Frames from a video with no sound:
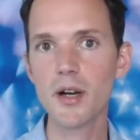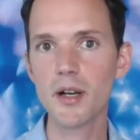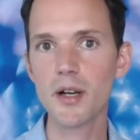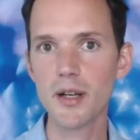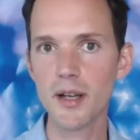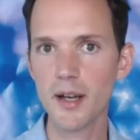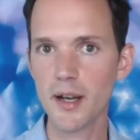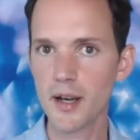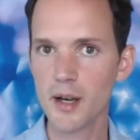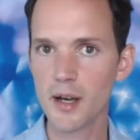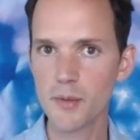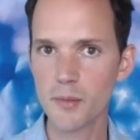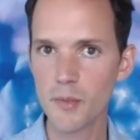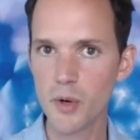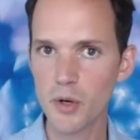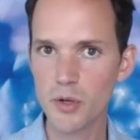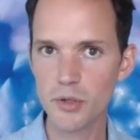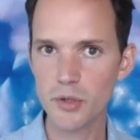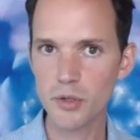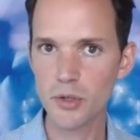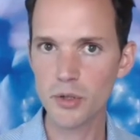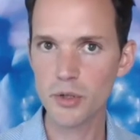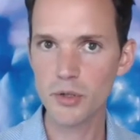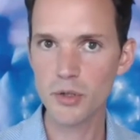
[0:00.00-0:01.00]
an
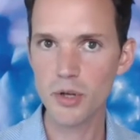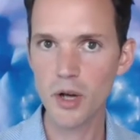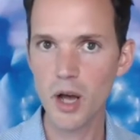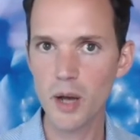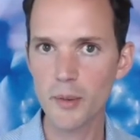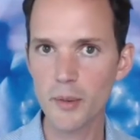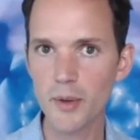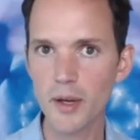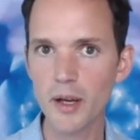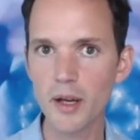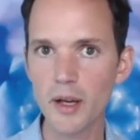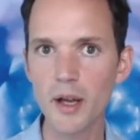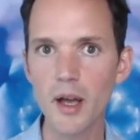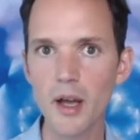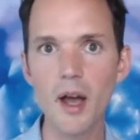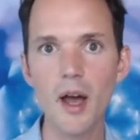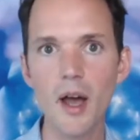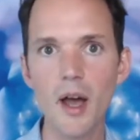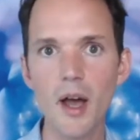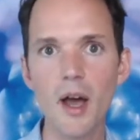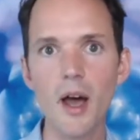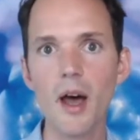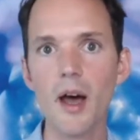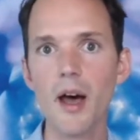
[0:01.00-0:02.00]
emotional trauma
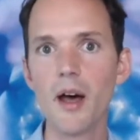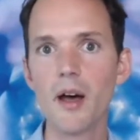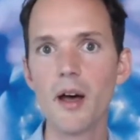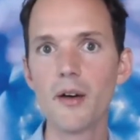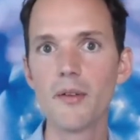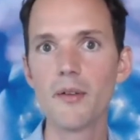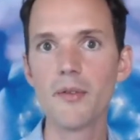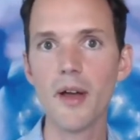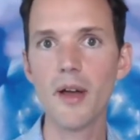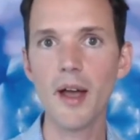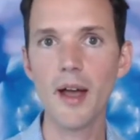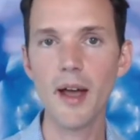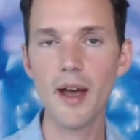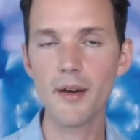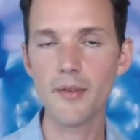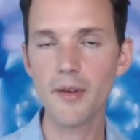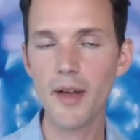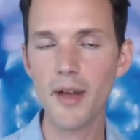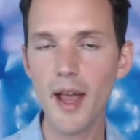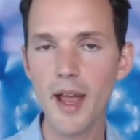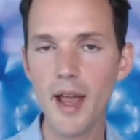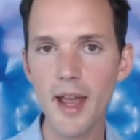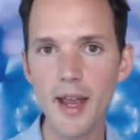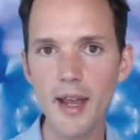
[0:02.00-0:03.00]
of, of
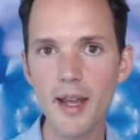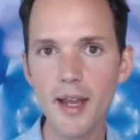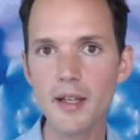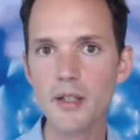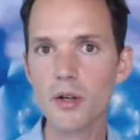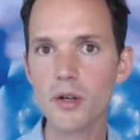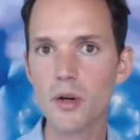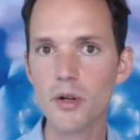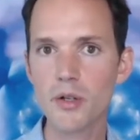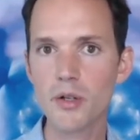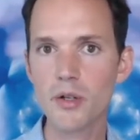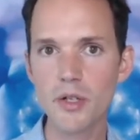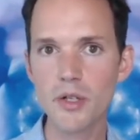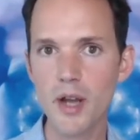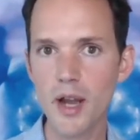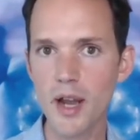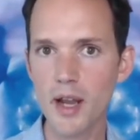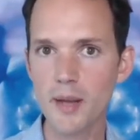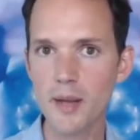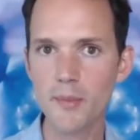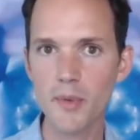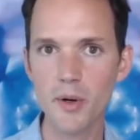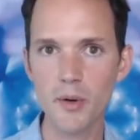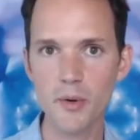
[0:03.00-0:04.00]
hate or
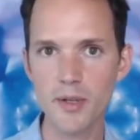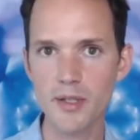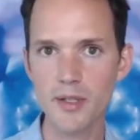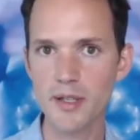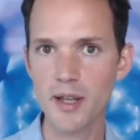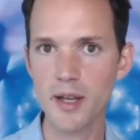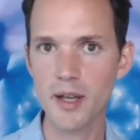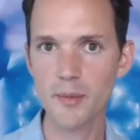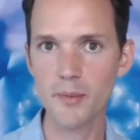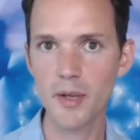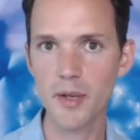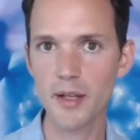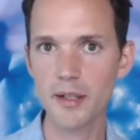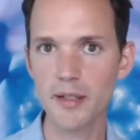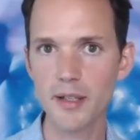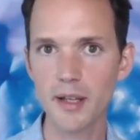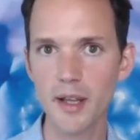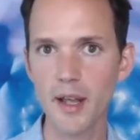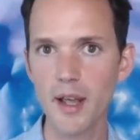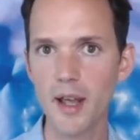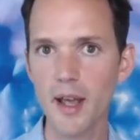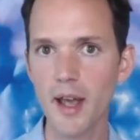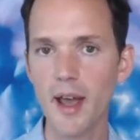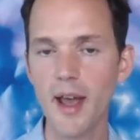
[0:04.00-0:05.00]
shame or resentment.
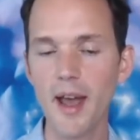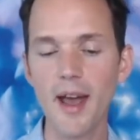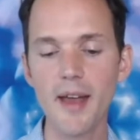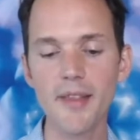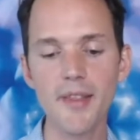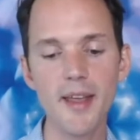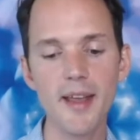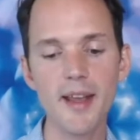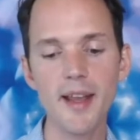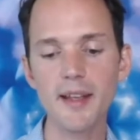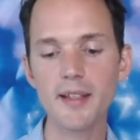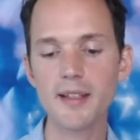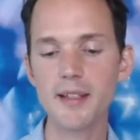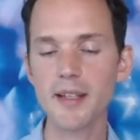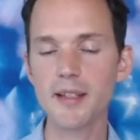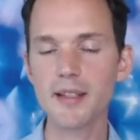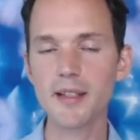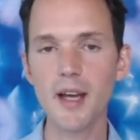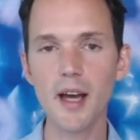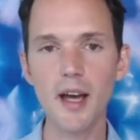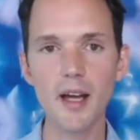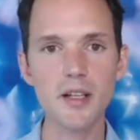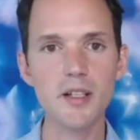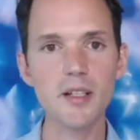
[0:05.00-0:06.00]
And they get to
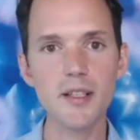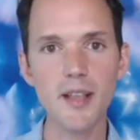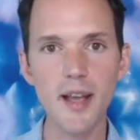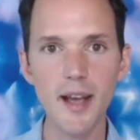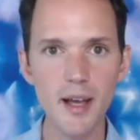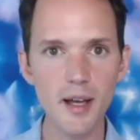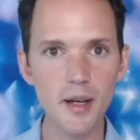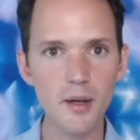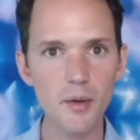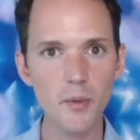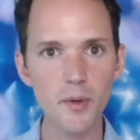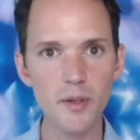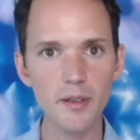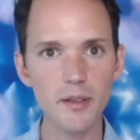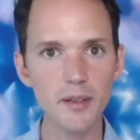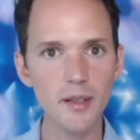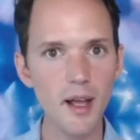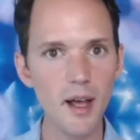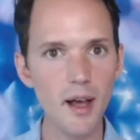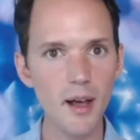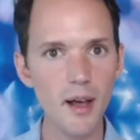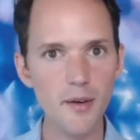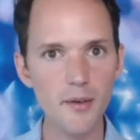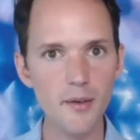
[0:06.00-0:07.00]
touch that with
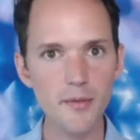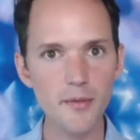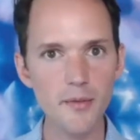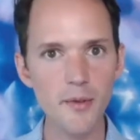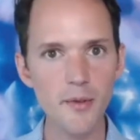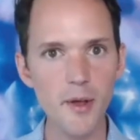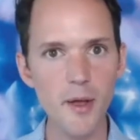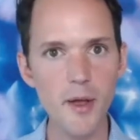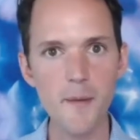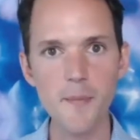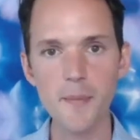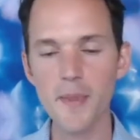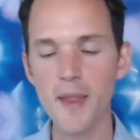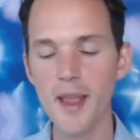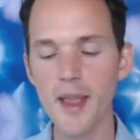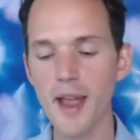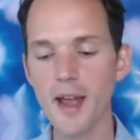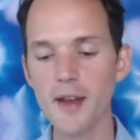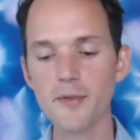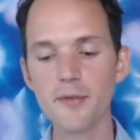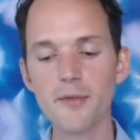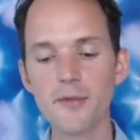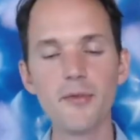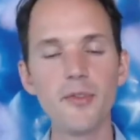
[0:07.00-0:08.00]
love
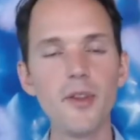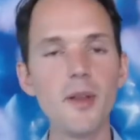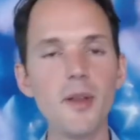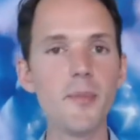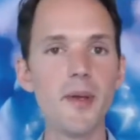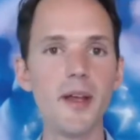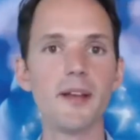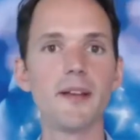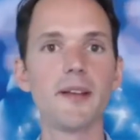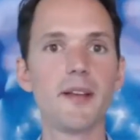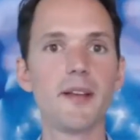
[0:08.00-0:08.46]
and flip it